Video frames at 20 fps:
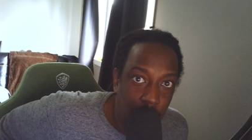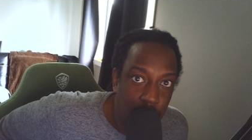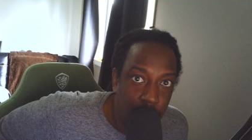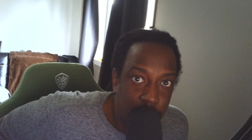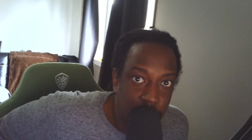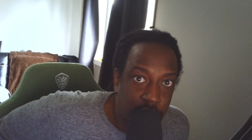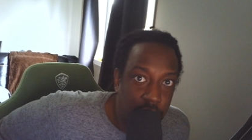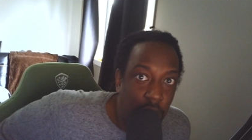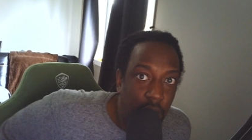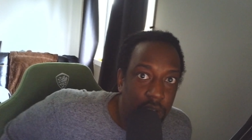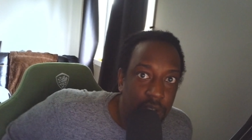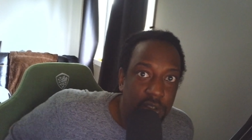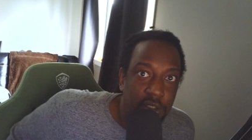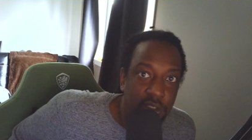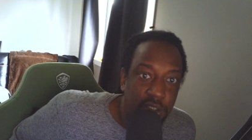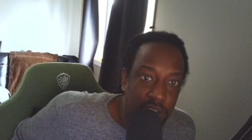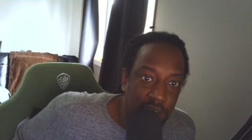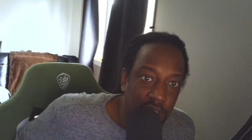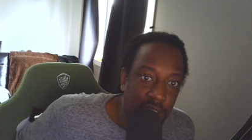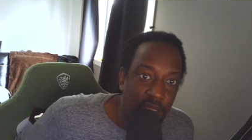starting to
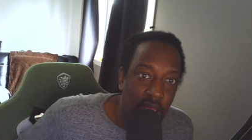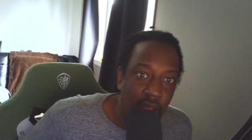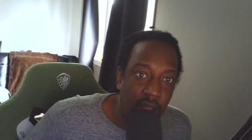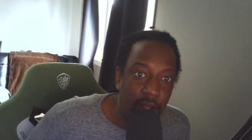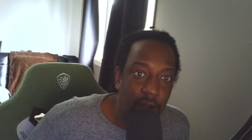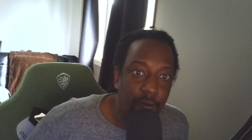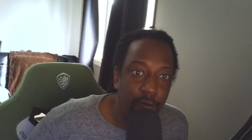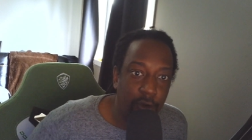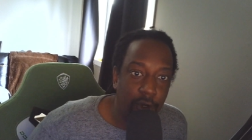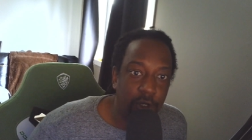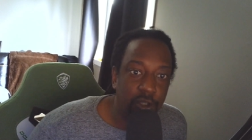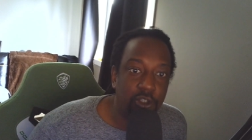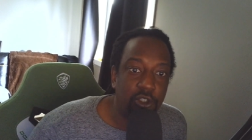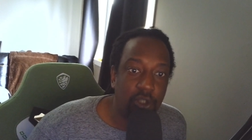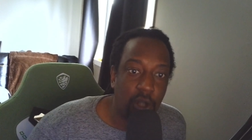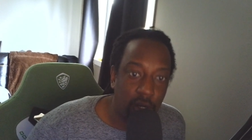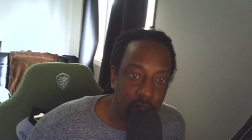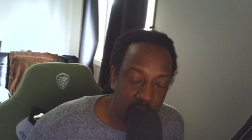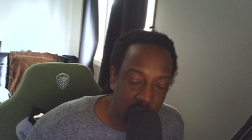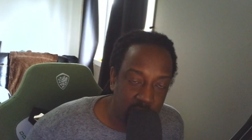see that we're
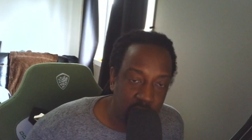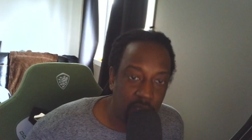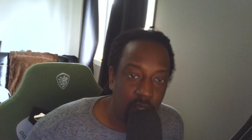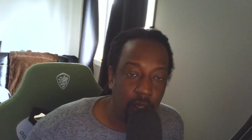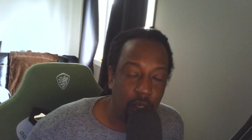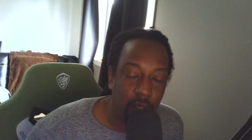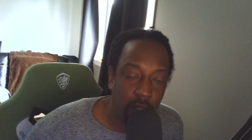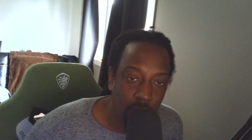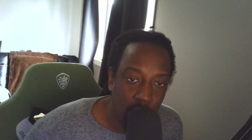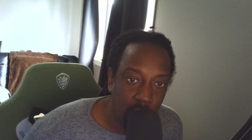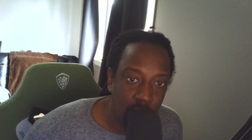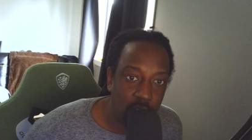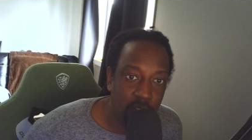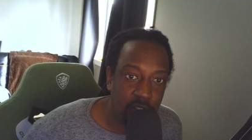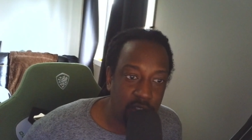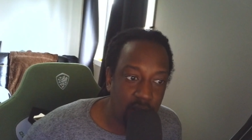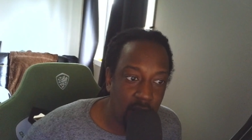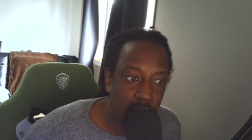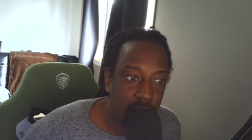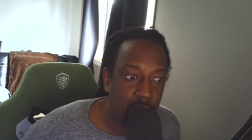starting to
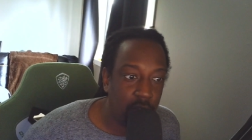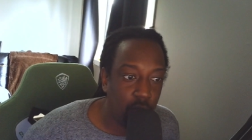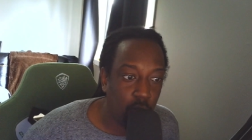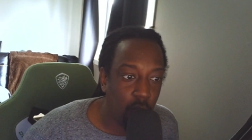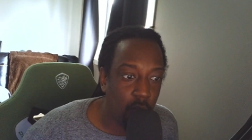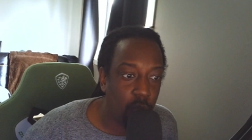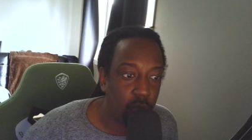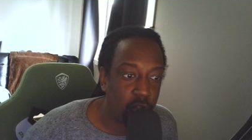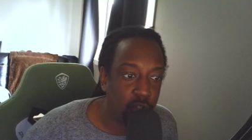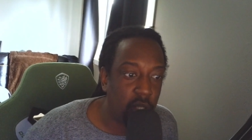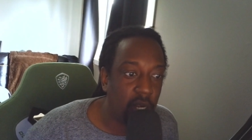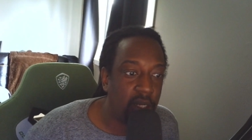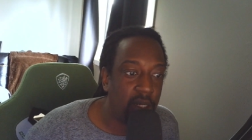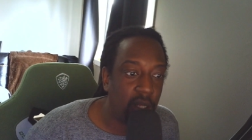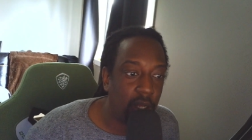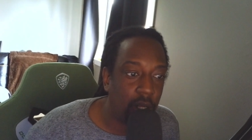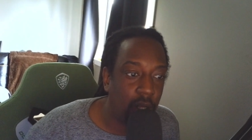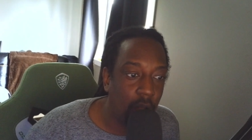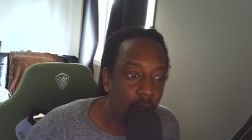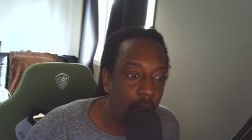understand what we're trying
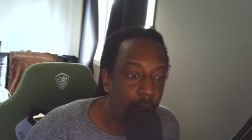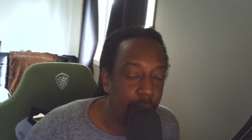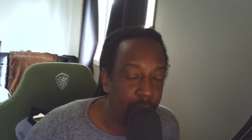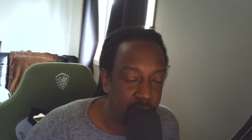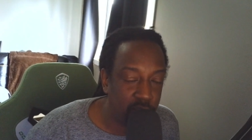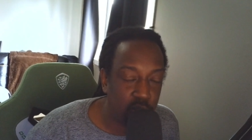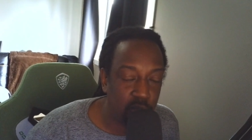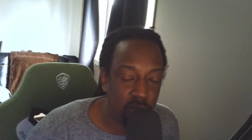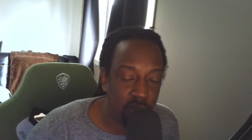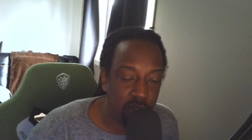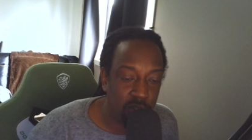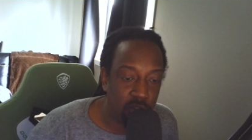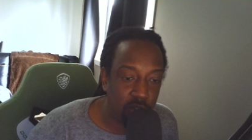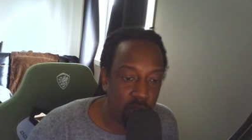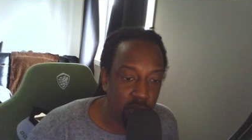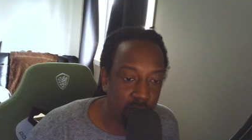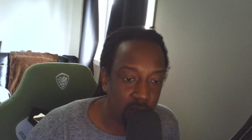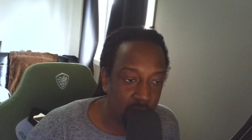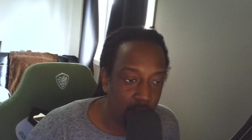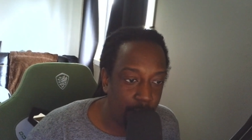to accomplish
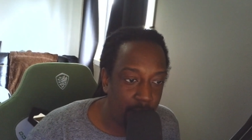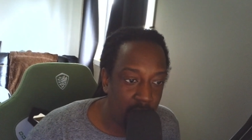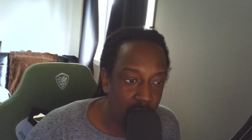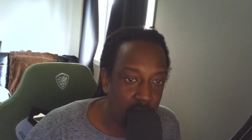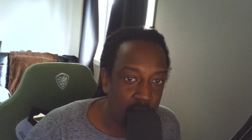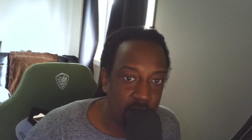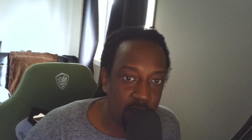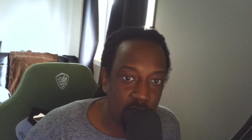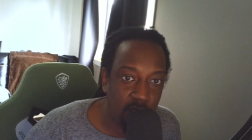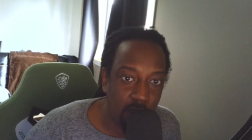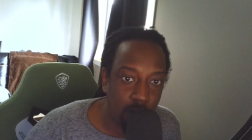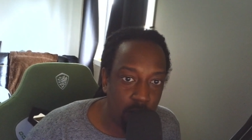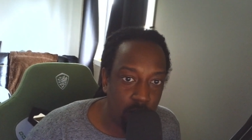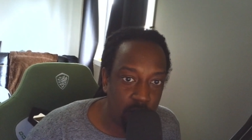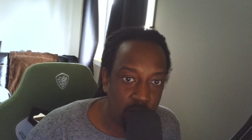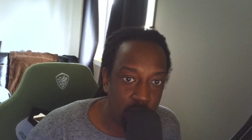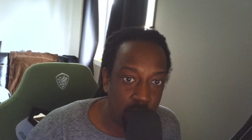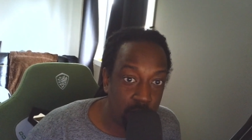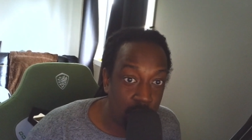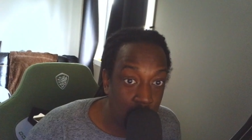during the penalty kill,
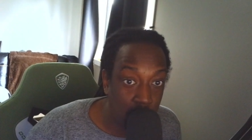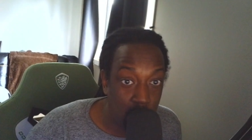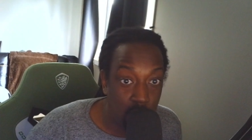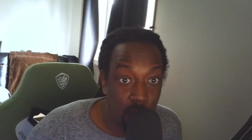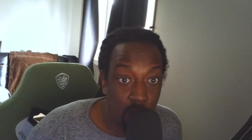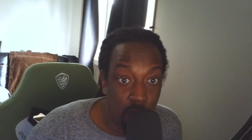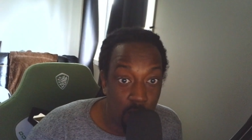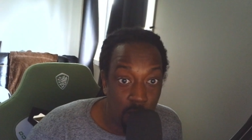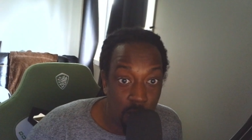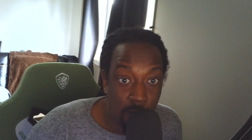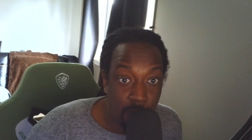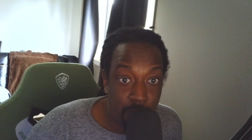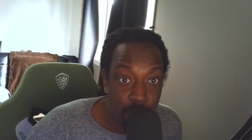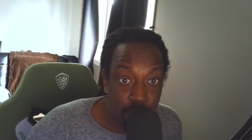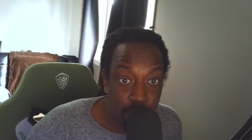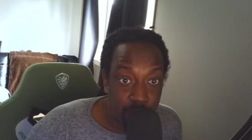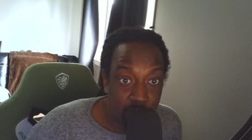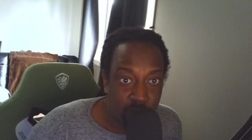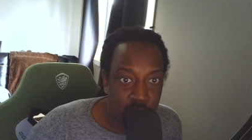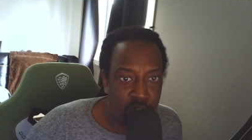which is good
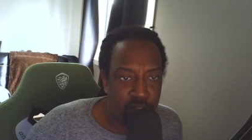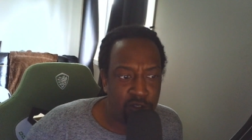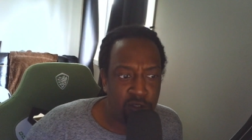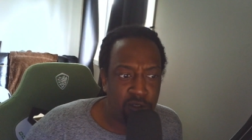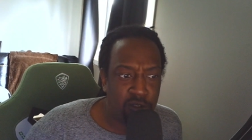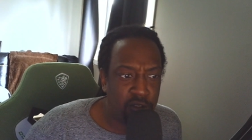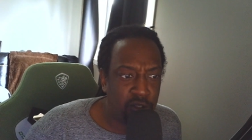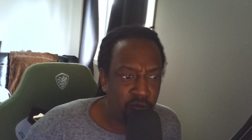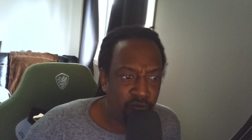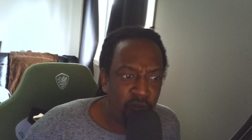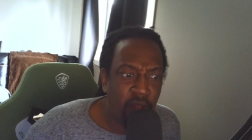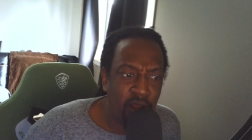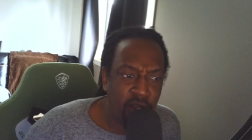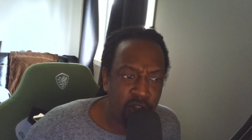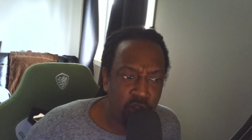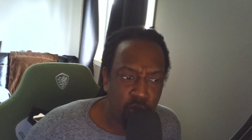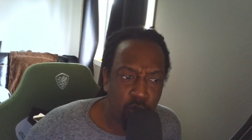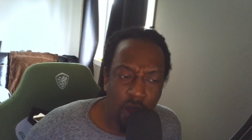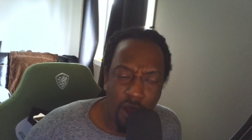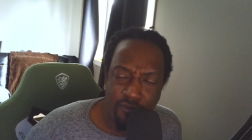because the
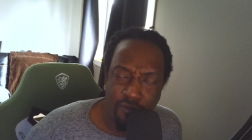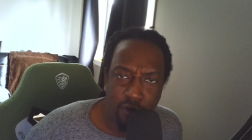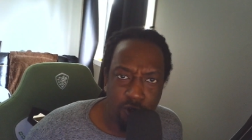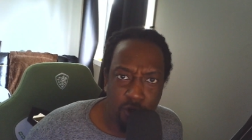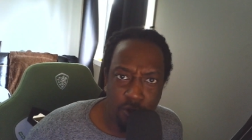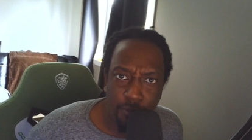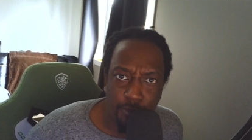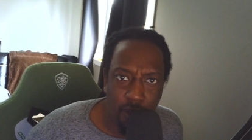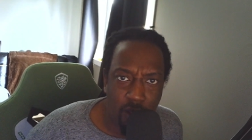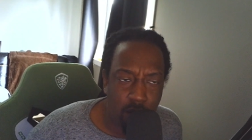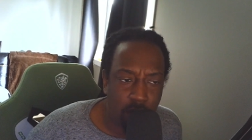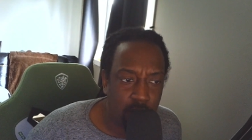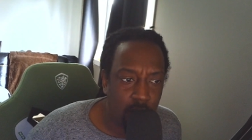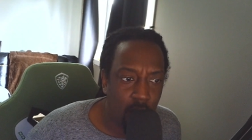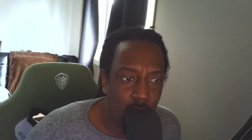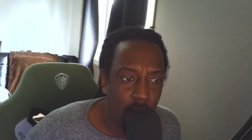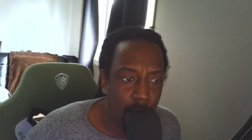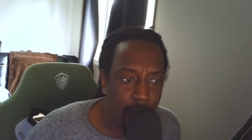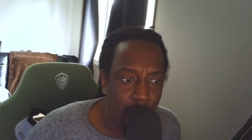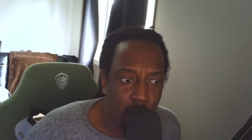Flyers do have a good
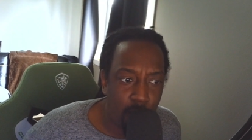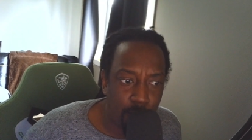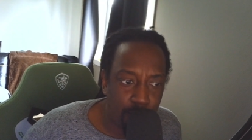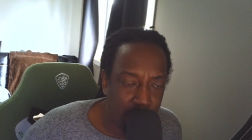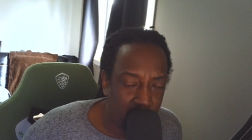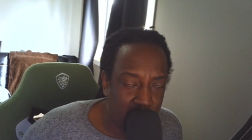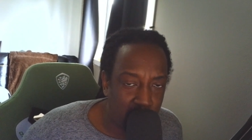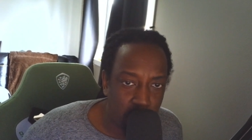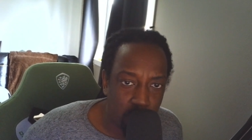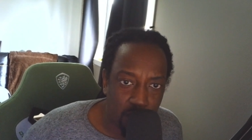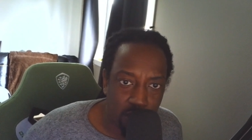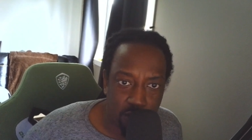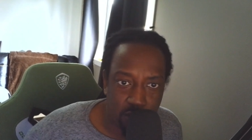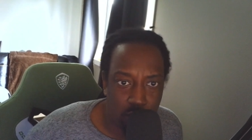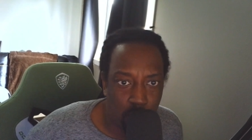power play unit.